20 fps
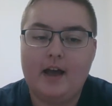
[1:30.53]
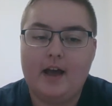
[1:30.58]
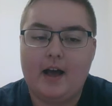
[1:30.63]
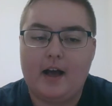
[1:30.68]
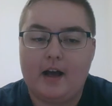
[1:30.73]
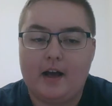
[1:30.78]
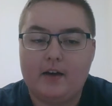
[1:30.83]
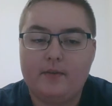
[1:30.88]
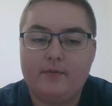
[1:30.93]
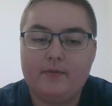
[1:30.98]

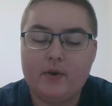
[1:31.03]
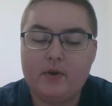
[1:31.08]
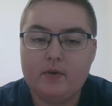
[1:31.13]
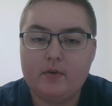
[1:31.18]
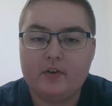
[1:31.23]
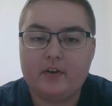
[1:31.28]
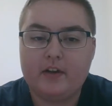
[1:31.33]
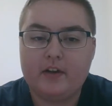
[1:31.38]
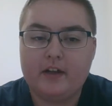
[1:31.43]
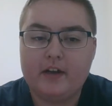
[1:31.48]
A few
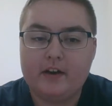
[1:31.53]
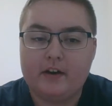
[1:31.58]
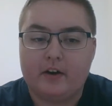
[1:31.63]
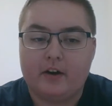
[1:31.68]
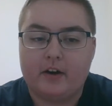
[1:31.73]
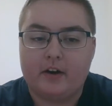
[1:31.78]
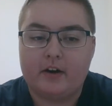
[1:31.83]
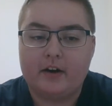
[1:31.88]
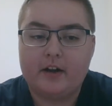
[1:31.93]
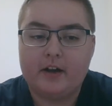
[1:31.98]
years
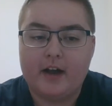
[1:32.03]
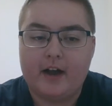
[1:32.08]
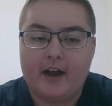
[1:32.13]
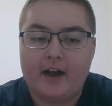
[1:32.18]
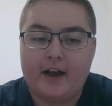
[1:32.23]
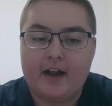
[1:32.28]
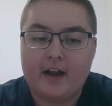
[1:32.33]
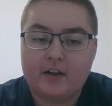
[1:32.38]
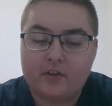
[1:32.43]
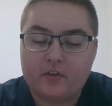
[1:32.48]
later,
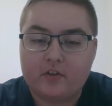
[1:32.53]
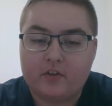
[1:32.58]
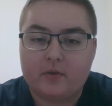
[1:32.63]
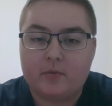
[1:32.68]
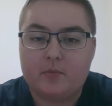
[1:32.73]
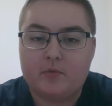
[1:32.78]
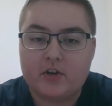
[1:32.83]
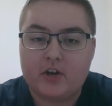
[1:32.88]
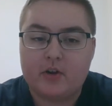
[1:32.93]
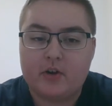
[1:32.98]
I had
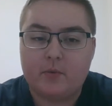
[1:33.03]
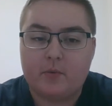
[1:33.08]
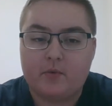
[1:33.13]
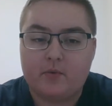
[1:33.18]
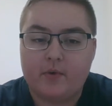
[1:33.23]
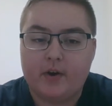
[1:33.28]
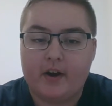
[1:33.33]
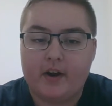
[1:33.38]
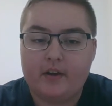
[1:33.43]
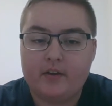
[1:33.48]
some genuine
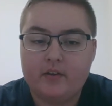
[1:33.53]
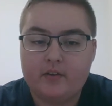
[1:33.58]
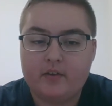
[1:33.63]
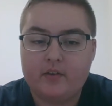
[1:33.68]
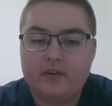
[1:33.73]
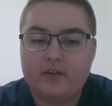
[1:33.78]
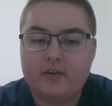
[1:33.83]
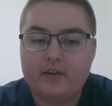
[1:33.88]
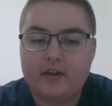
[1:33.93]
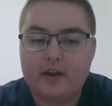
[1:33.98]

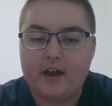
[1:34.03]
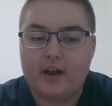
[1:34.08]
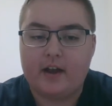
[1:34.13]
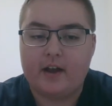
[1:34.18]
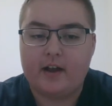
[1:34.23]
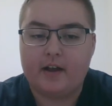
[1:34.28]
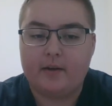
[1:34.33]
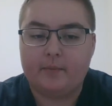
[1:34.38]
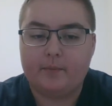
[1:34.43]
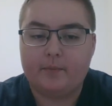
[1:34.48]
friends,
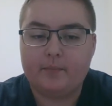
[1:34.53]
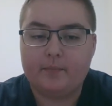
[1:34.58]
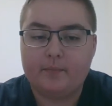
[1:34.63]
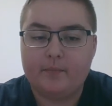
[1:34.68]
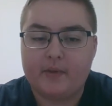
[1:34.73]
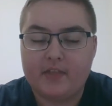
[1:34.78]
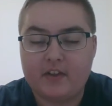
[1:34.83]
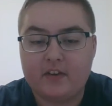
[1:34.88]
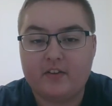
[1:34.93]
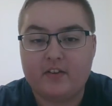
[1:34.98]

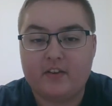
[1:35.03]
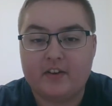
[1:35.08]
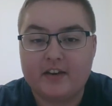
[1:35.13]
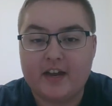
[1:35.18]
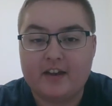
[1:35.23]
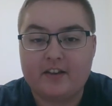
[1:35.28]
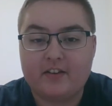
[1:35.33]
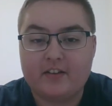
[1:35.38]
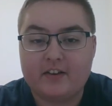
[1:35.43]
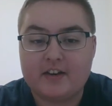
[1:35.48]
but this
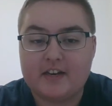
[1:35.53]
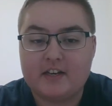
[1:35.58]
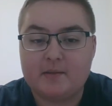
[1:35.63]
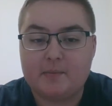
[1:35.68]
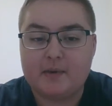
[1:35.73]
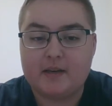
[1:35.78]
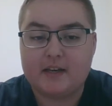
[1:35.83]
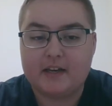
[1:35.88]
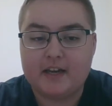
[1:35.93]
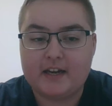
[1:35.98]
intense need to
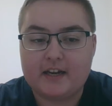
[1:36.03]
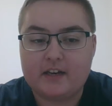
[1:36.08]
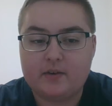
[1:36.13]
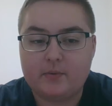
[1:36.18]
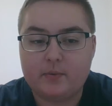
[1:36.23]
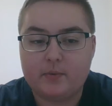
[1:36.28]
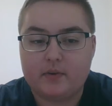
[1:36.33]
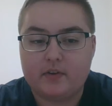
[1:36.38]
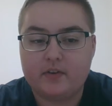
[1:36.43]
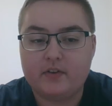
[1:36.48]
be
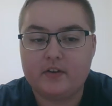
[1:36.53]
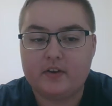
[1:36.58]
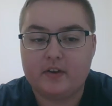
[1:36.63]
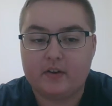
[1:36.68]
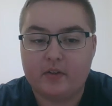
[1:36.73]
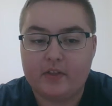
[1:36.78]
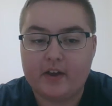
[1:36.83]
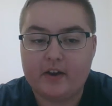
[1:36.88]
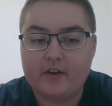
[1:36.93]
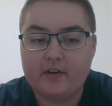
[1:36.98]
liked was
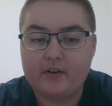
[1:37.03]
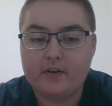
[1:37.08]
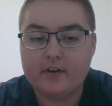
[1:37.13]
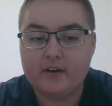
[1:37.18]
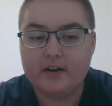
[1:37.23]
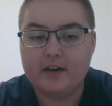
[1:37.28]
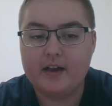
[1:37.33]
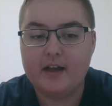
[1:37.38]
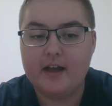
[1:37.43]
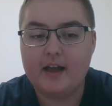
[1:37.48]
still there,
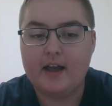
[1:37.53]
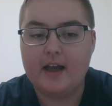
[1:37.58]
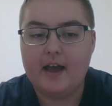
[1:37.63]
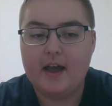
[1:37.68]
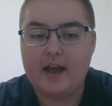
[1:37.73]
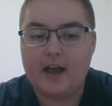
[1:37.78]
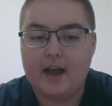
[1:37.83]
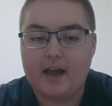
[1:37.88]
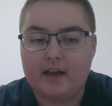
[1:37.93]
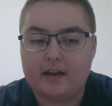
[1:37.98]

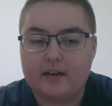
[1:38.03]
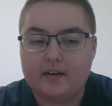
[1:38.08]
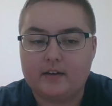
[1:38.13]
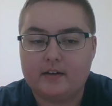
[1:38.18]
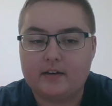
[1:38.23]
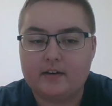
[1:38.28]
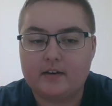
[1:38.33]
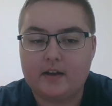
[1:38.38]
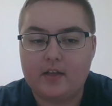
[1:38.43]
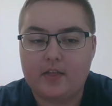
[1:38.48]

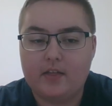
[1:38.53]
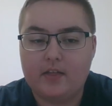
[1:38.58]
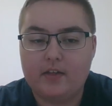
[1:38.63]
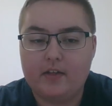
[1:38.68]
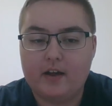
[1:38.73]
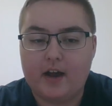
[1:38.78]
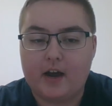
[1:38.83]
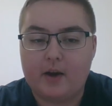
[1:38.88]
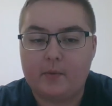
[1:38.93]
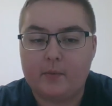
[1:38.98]
and
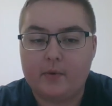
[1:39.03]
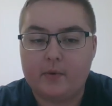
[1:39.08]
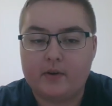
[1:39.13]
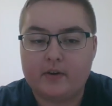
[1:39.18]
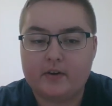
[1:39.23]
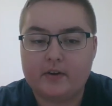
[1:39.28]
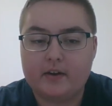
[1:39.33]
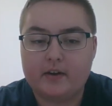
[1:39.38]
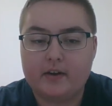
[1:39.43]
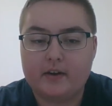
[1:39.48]
I
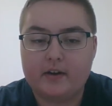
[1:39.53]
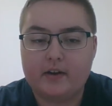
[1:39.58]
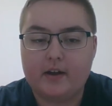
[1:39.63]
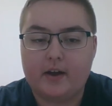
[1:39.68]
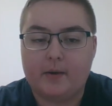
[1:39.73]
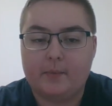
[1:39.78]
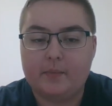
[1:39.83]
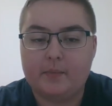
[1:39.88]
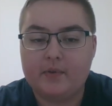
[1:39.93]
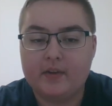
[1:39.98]
would
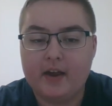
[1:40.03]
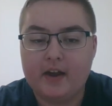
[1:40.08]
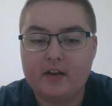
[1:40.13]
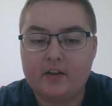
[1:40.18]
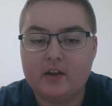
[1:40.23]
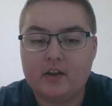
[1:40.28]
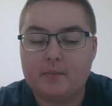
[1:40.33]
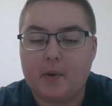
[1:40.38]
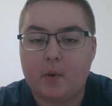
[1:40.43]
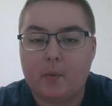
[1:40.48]

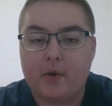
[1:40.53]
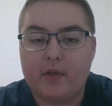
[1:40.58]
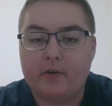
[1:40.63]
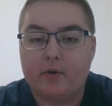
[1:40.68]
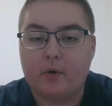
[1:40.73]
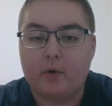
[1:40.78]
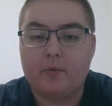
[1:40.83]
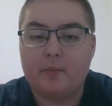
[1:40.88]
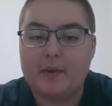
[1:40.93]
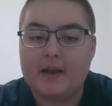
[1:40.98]
obsess about
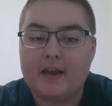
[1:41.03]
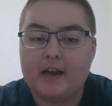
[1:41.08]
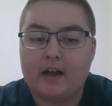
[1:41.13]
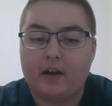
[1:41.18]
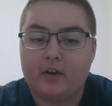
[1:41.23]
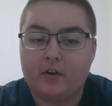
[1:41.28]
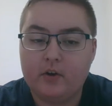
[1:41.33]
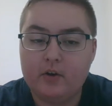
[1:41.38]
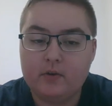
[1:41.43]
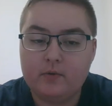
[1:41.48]
whether I was being
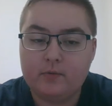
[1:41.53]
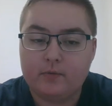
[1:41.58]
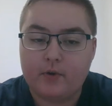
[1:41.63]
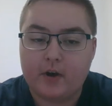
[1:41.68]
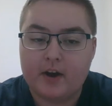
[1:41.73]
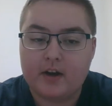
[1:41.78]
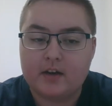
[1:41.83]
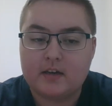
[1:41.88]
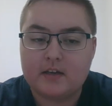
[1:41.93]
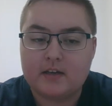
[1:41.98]
a good
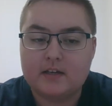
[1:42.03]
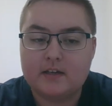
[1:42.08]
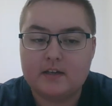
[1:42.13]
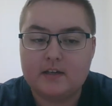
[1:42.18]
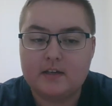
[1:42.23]
friend.